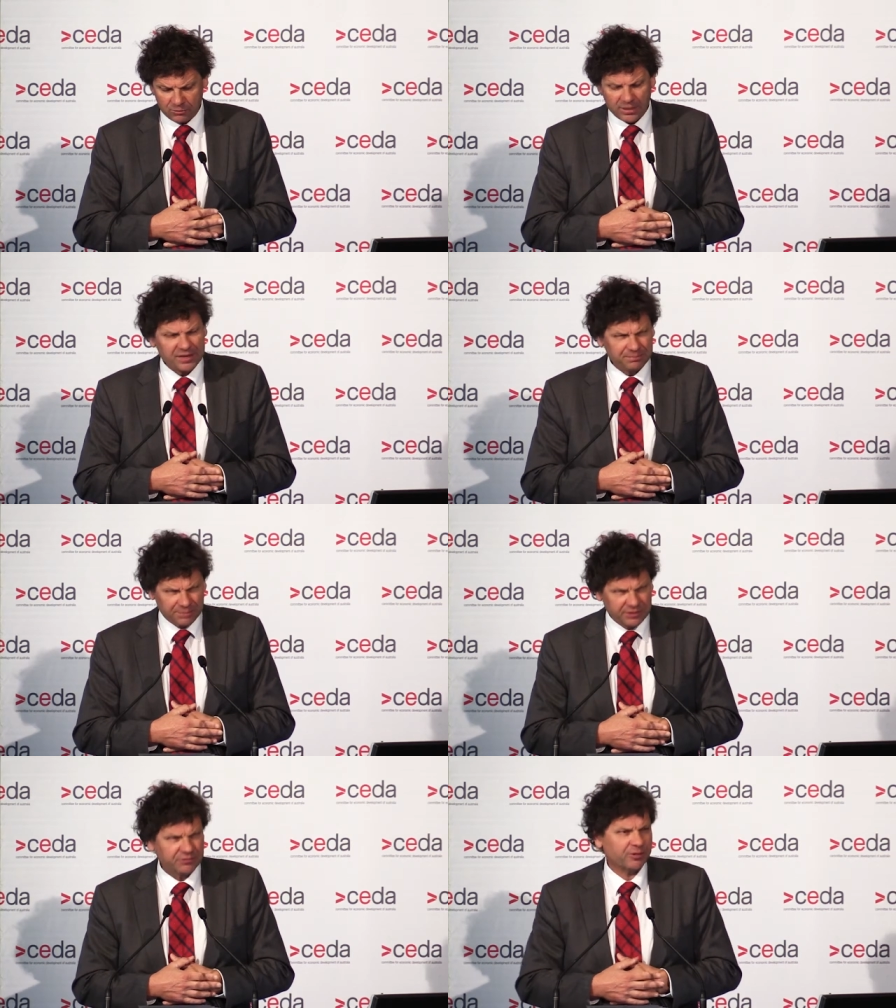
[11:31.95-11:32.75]
We had a
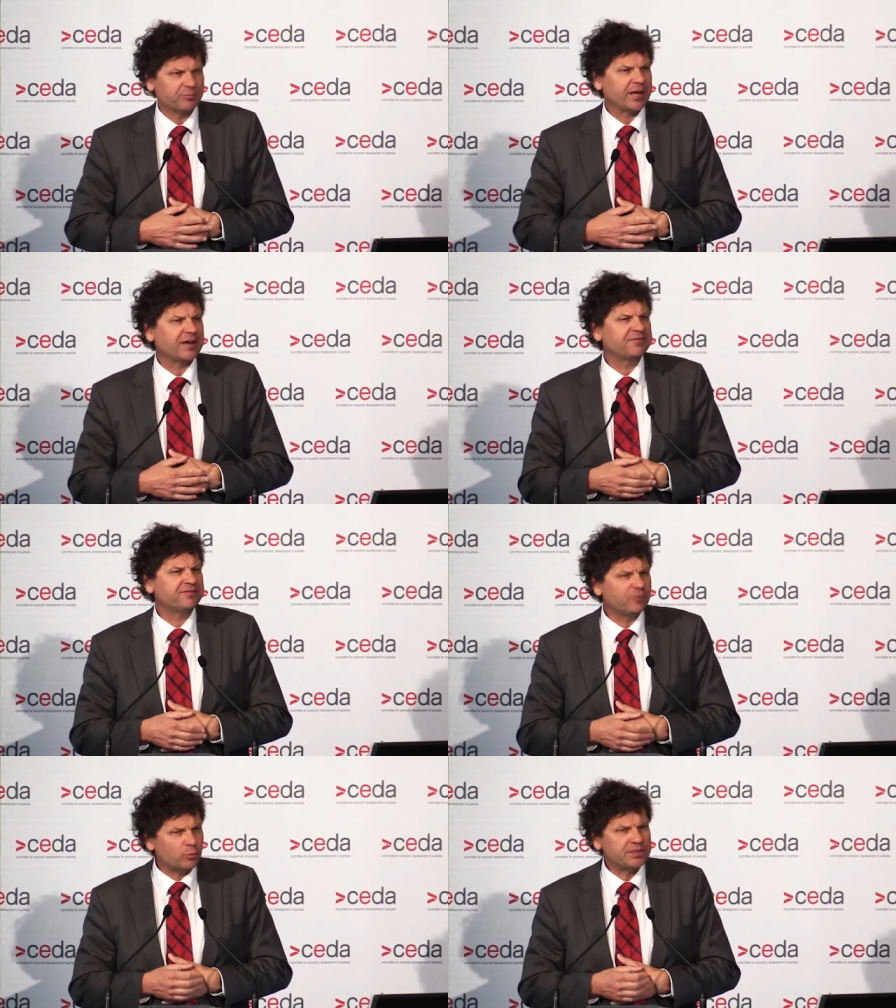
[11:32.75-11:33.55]
big group. We had
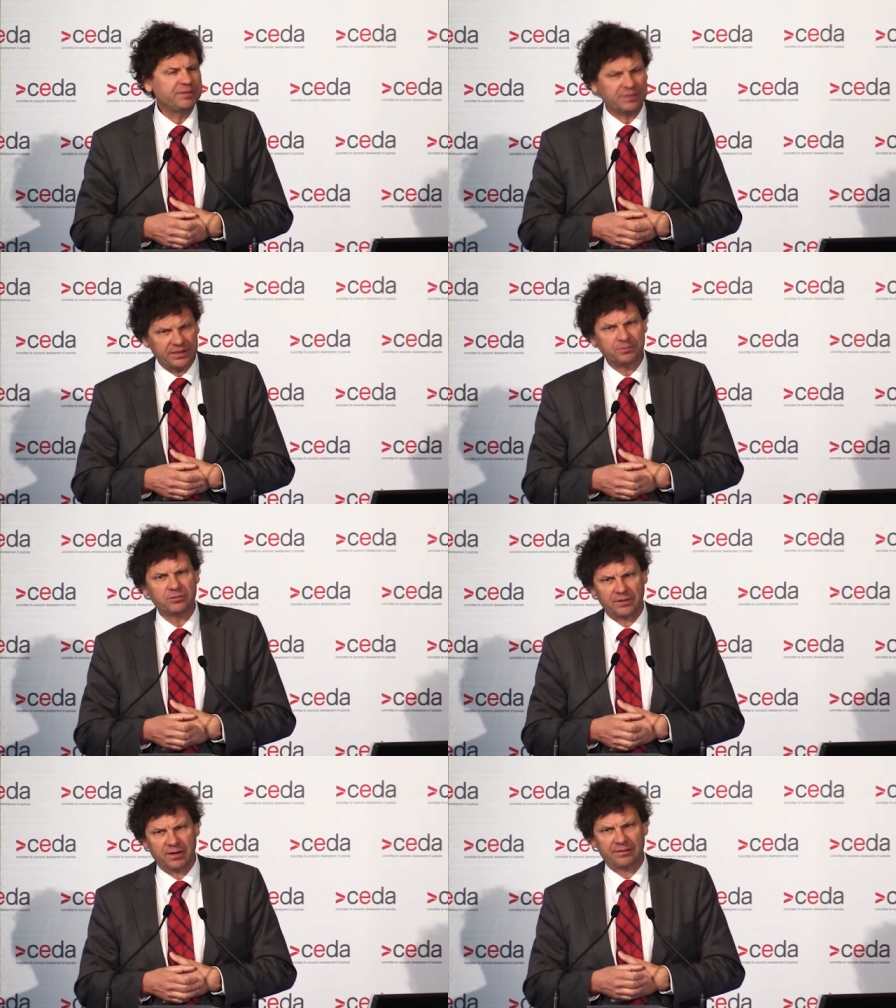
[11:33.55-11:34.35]
40
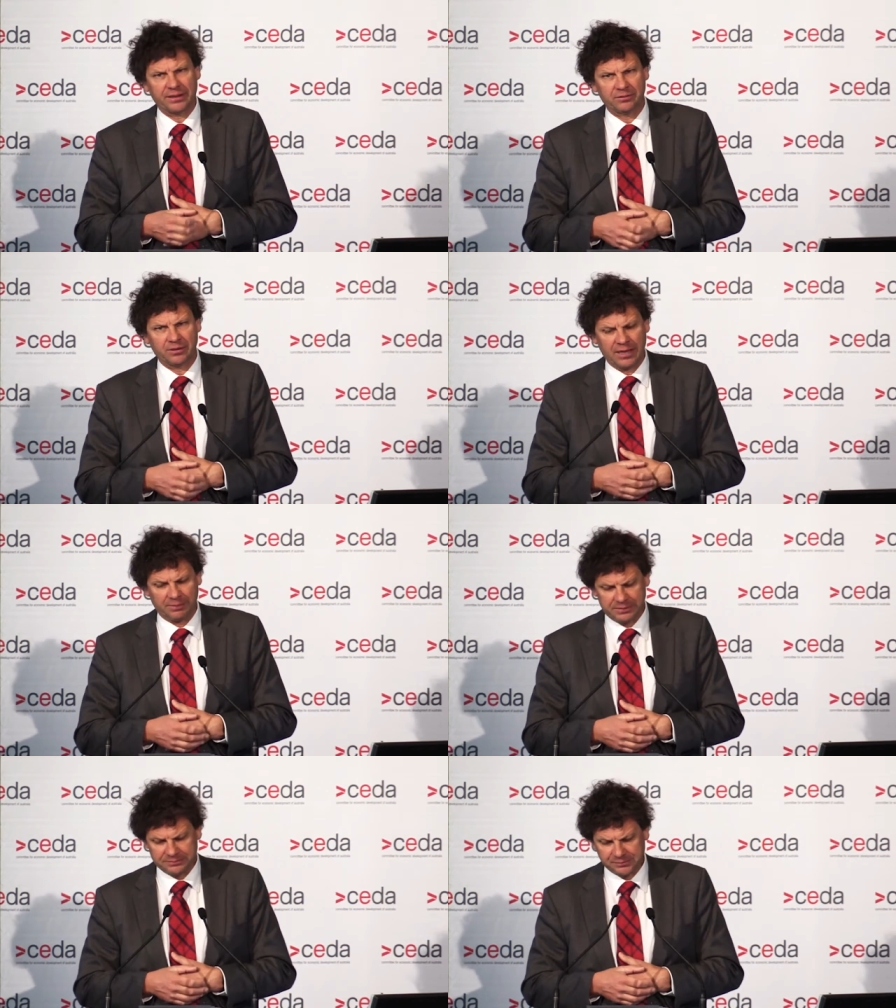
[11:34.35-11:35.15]
people going all
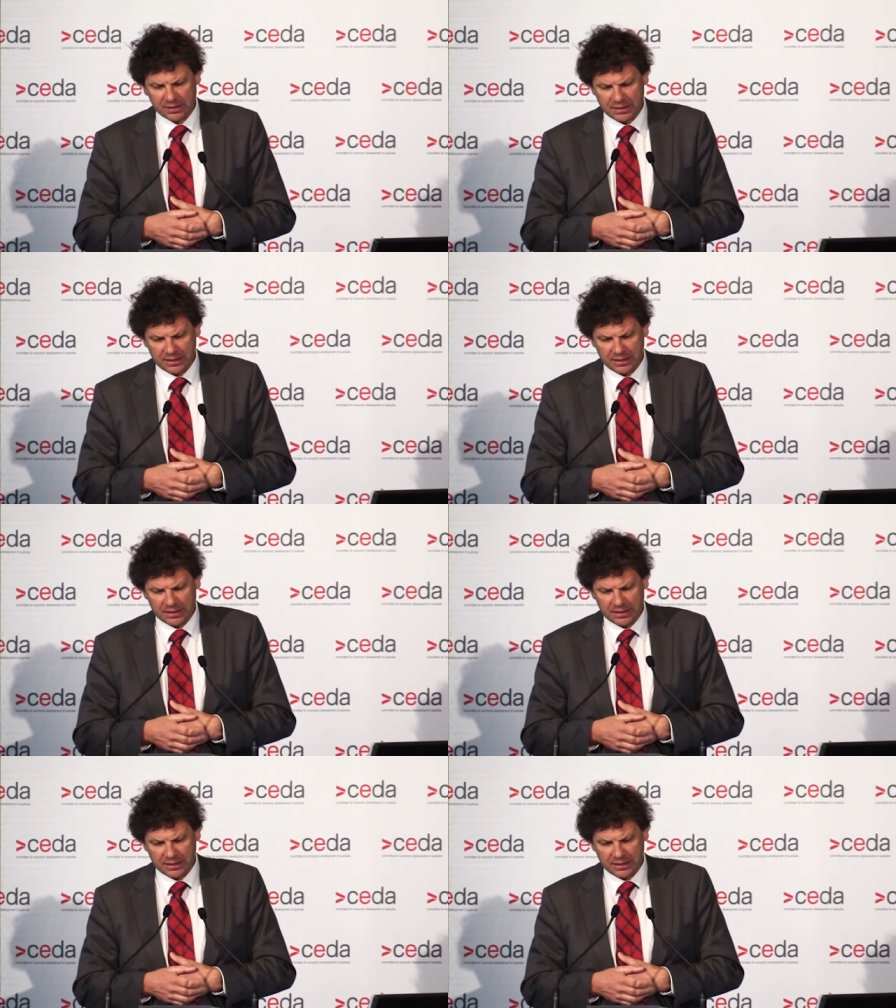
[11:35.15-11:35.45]
up.